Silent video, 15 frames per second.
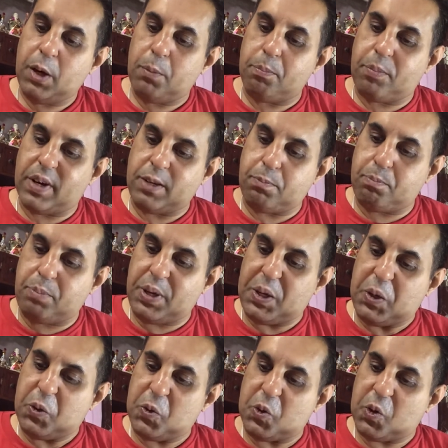But be
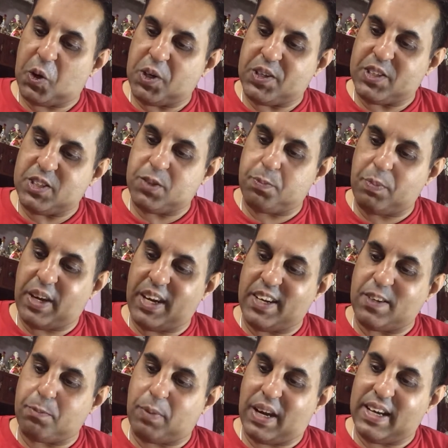you not
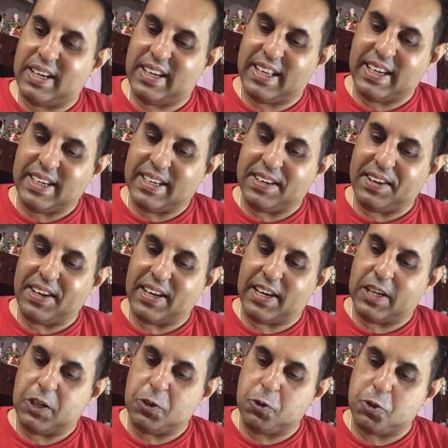dismayed by lingering
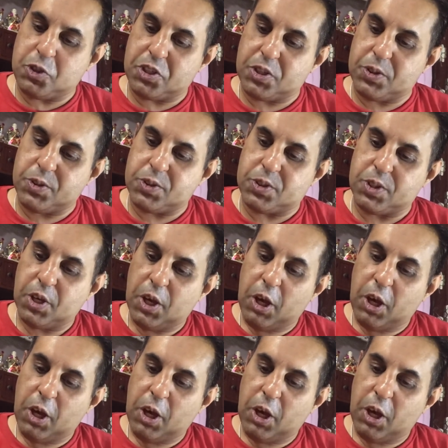illusions,